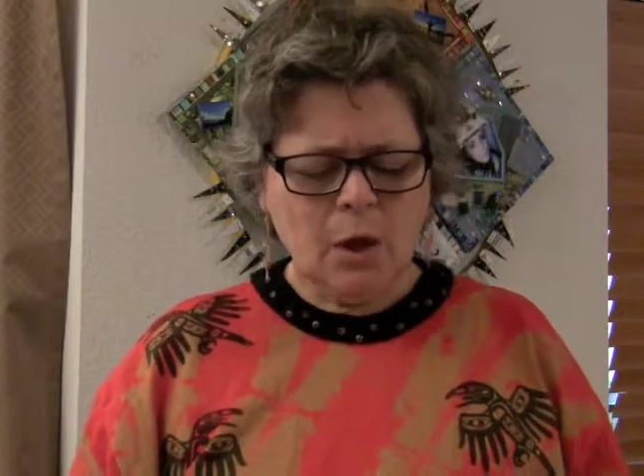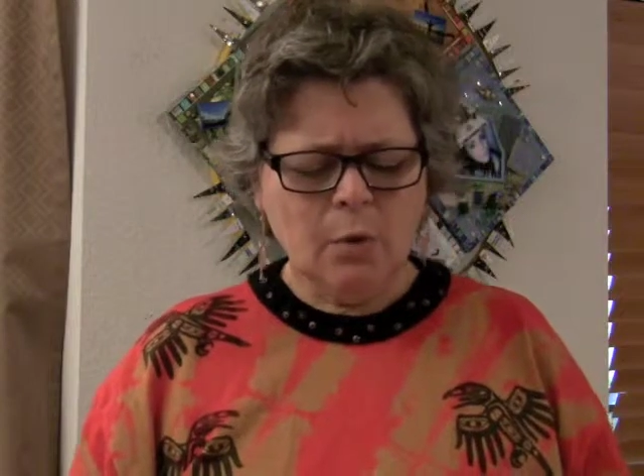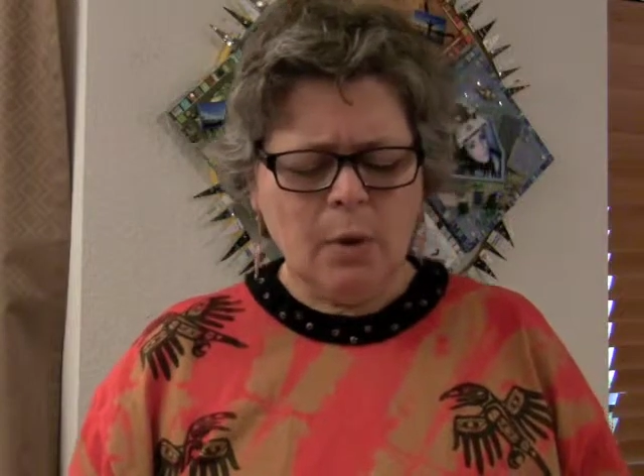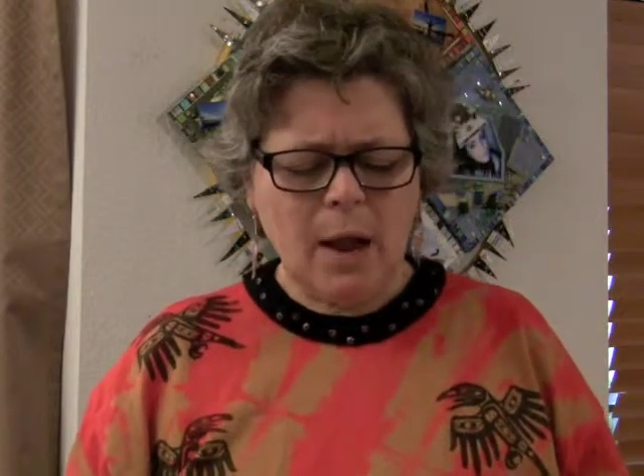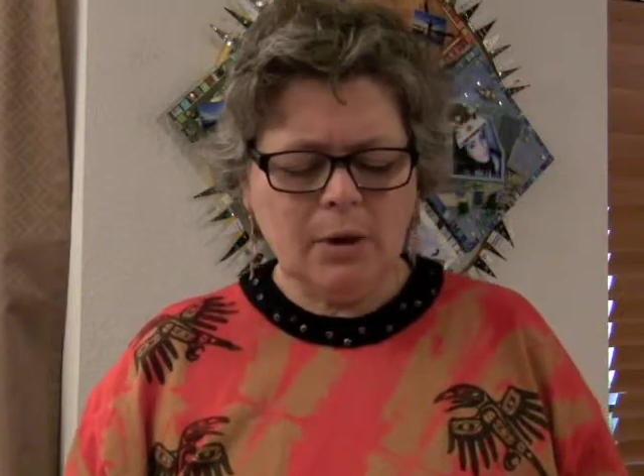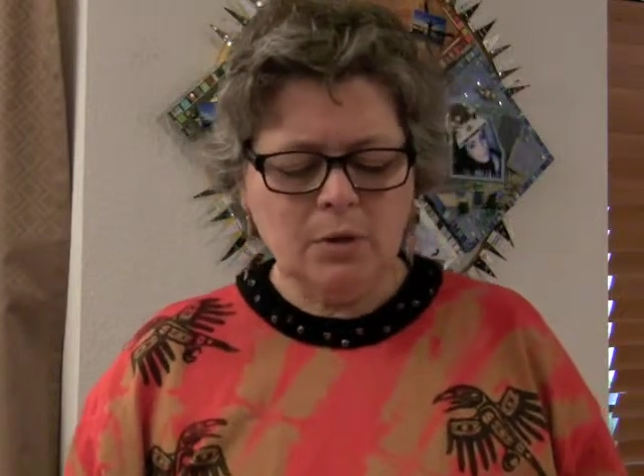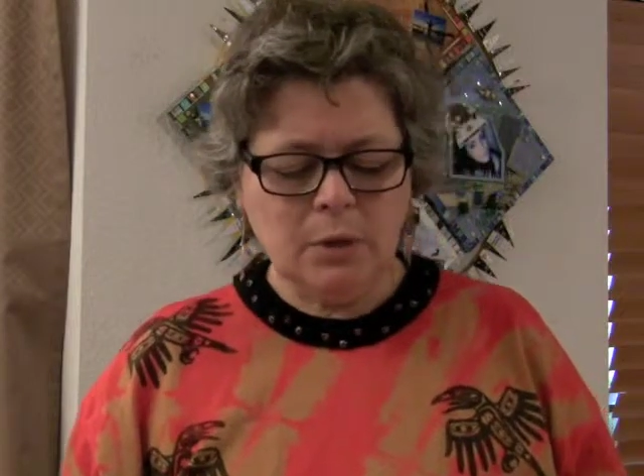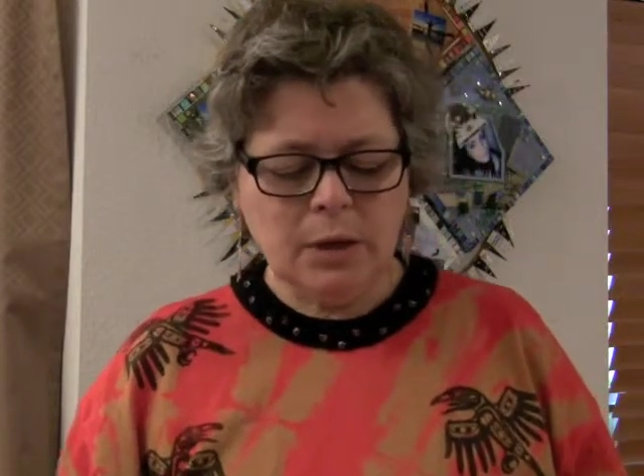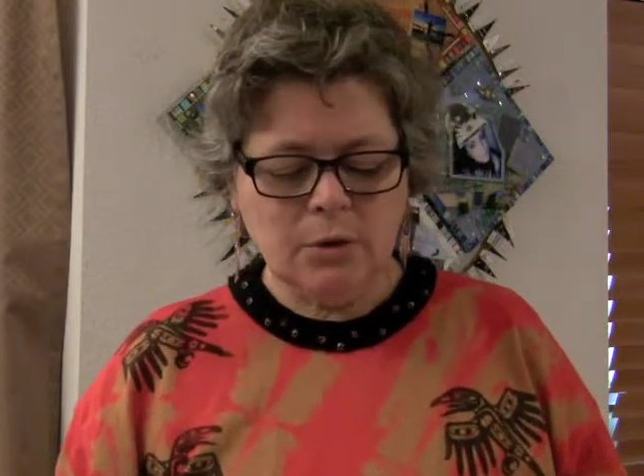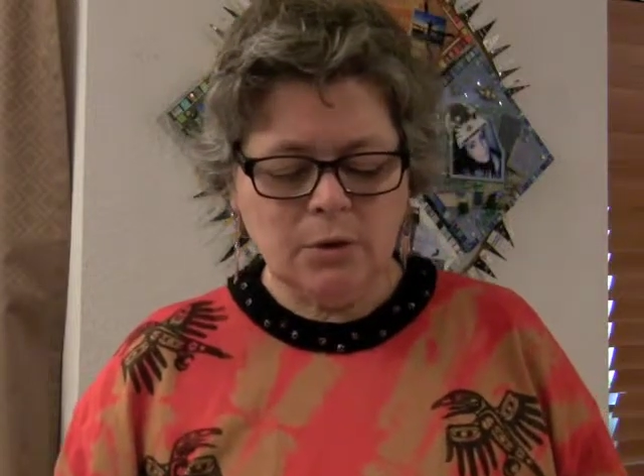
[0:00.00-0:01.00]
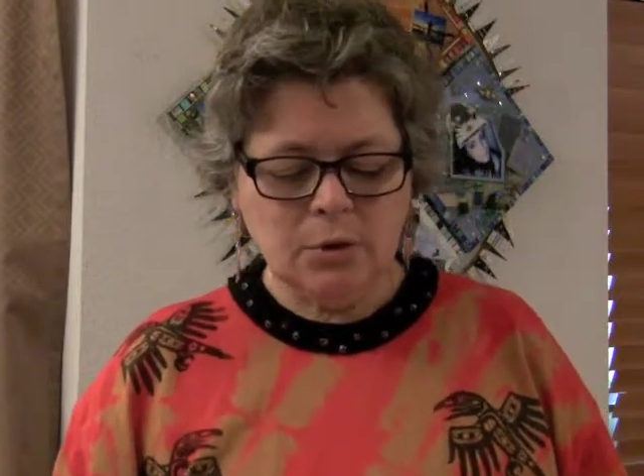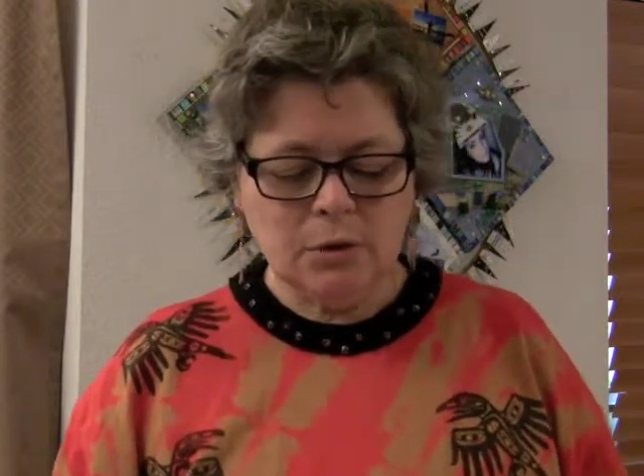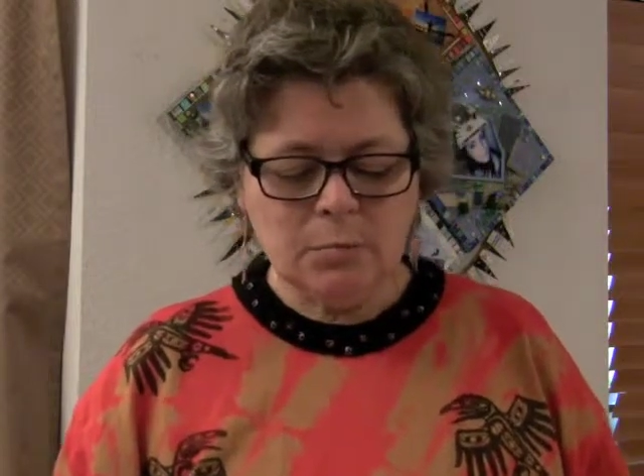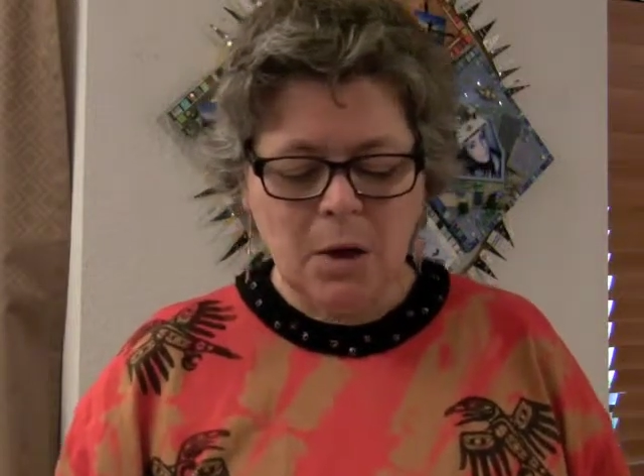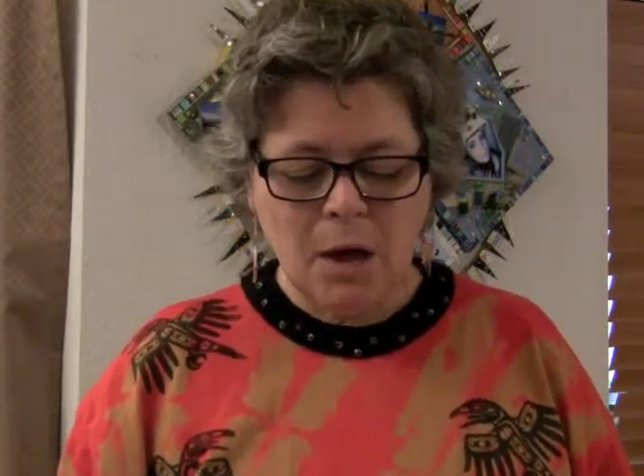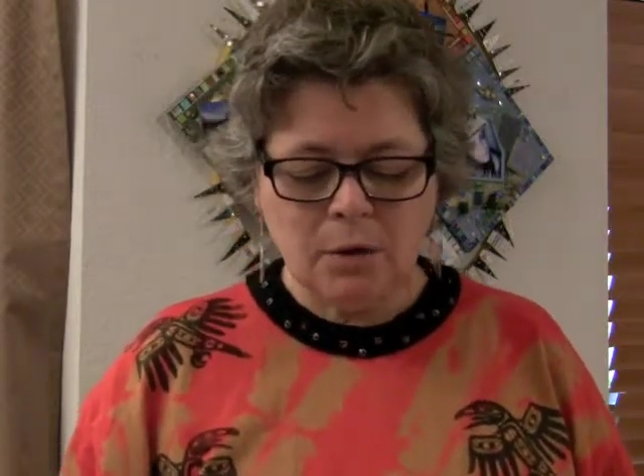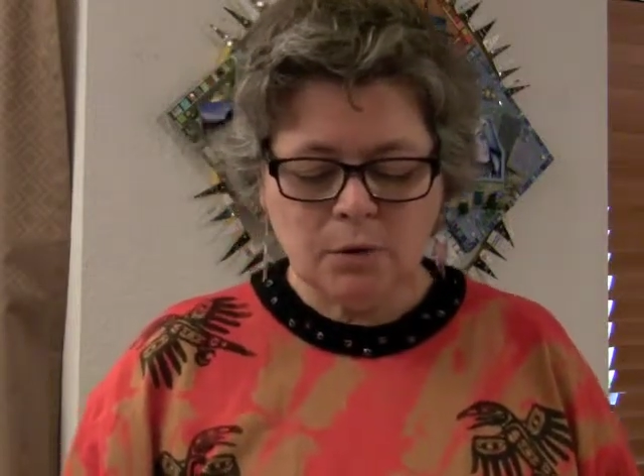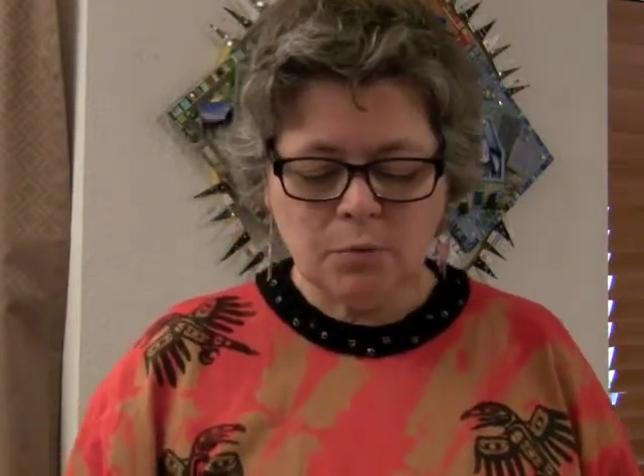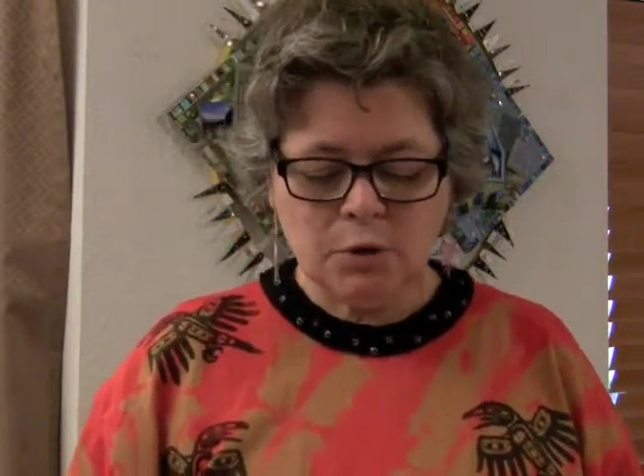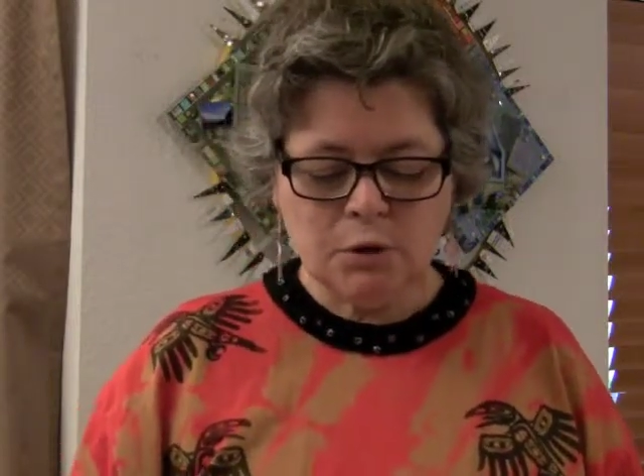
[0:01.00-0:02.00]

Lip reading: Gradually introduce models